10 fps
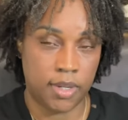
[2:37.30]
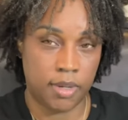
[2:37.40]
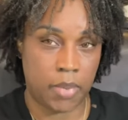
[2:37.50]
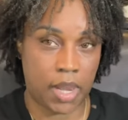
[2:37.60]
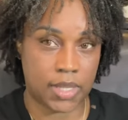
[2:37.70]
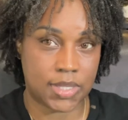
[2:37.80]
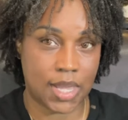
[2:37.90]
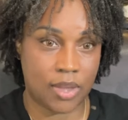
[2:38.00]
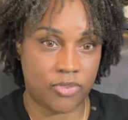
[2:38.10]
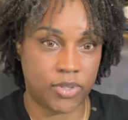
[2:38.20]
by
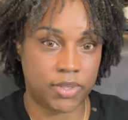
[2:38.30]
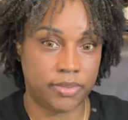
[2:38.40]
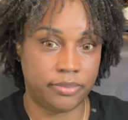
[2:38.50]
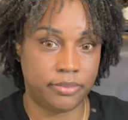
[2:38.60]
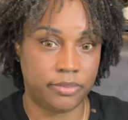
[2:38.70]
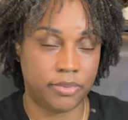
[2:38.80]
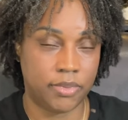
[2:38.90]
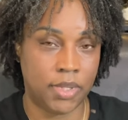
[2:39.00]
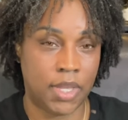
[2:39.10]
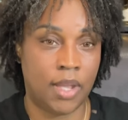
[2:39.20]
Latafa,
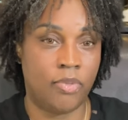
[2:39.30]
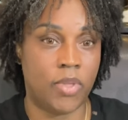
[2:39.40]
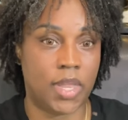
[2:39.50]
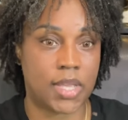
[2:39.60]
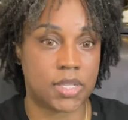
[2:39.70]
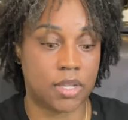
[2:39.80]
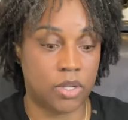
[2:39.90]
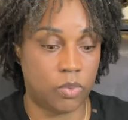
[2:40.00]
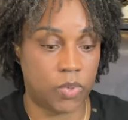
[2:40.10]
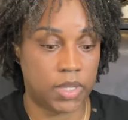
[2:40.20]
then that's a
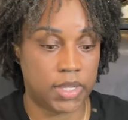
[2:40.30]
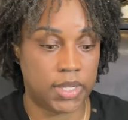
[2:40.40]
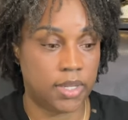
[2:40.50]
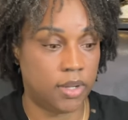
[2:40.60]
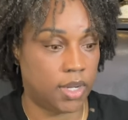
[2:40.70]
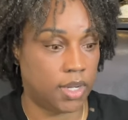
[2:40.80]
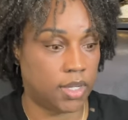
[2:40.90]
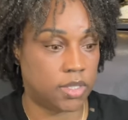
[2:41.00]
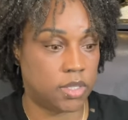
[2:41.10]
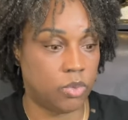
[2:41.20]
good one
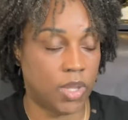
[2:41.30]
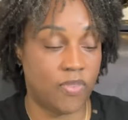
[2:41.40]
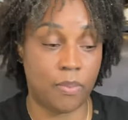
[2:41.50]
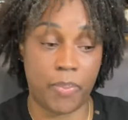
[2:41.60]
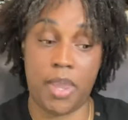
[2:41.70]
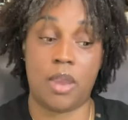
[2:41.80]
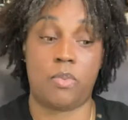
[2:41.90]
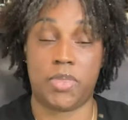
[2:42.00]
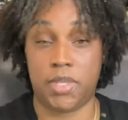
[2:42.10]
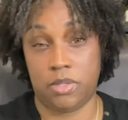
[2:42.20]
to even pair
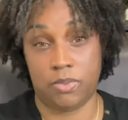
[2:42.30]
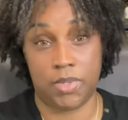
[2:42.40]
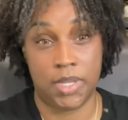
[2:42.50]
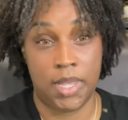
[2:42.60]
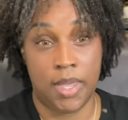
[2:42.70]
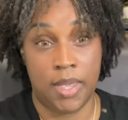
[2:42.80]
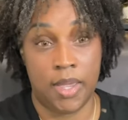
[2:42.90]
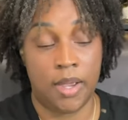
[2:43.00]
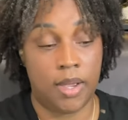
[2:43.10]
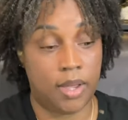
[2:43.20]
with this one.
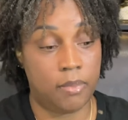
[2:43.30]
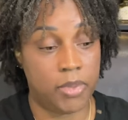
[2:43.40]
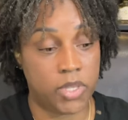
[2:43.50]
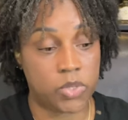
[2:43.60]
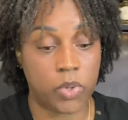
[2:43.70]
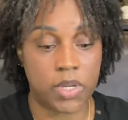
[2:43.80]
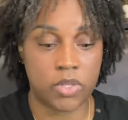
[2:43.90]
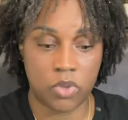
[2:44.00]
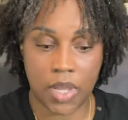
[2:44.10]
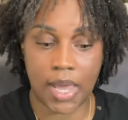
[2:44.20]
But this one,
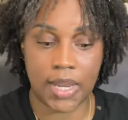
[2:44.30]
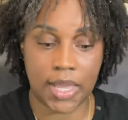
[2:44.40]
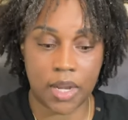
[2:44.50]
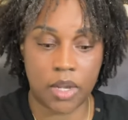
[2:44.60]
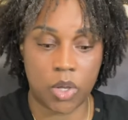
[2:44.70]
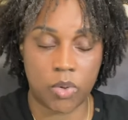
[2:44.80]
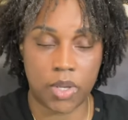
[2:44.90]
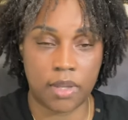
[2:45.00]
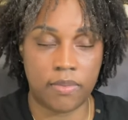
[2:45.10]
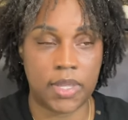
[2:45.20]
you kind of get a note
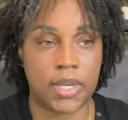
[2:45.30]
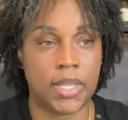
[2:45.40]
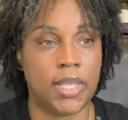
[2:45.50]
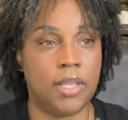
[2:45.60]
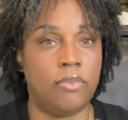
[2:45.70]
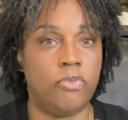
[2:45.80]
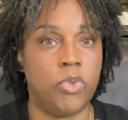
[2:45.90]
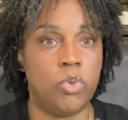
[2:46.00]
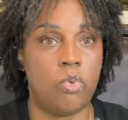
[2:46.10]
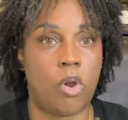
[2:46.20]
of it. If
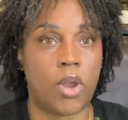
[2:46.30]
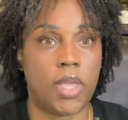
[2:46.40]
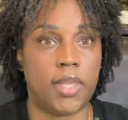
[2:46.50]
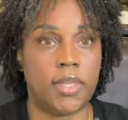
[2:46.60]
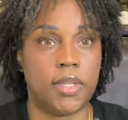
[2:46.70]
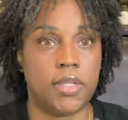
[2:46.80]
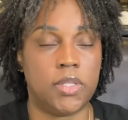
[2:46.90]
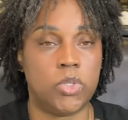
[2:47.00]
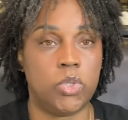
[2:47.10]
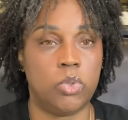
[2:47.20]
you are
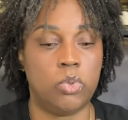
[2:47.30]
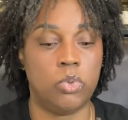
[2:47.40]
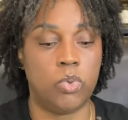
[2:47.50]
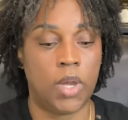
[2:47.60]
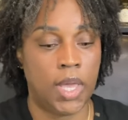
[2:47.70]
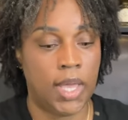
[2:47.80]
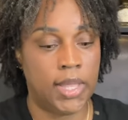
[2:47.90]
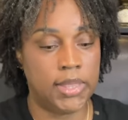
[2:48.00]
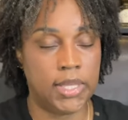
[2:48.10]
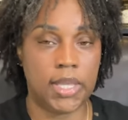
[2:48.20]
into
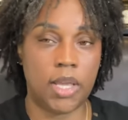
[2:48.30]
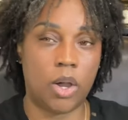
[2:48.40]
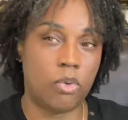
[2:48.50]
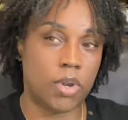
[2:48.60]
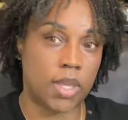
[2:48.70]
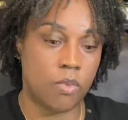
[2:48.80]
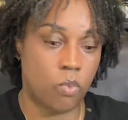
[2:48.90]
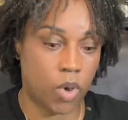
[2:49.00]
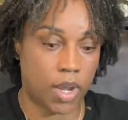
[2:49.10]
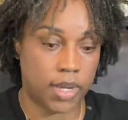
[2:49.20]
The Only
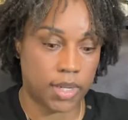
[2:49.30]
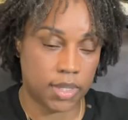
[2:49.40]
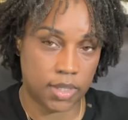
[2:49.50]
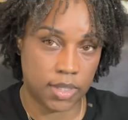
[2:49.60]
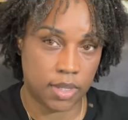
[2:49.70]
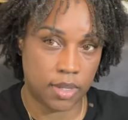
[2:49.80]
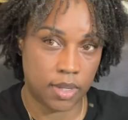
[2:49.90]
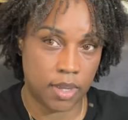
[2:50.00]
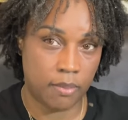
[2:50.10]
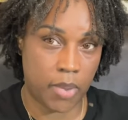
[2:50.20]
One
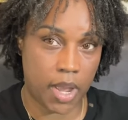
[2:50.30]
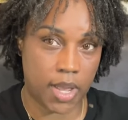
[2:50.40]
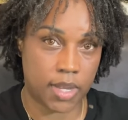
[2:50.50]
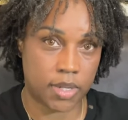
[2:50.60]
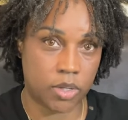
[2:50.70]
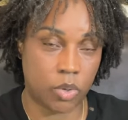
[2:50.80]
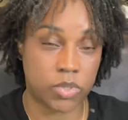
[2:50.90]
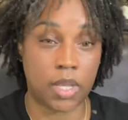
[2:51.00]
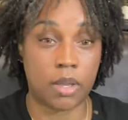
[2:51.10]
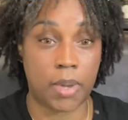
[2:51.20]
by
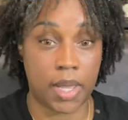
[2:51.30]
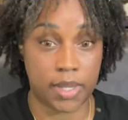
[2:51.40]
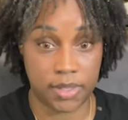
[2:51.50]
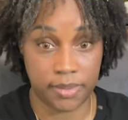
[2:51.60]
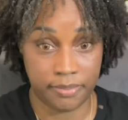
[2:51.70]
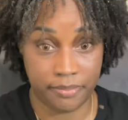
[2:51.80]
Dolce & Gabbana,